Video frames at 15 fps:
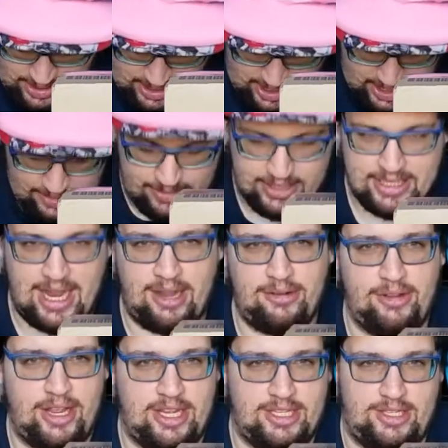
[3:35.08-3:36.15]
Anyways, how are
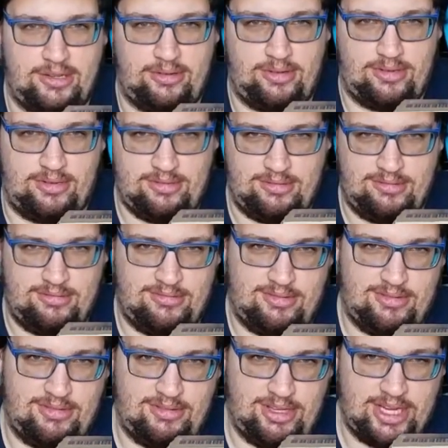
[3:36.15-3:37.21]
you guys doing?
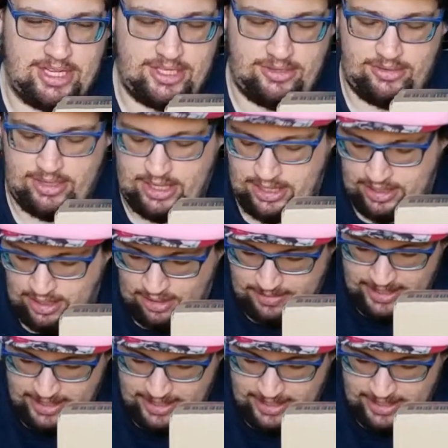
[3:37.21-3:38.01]
You guys doing good? Hope you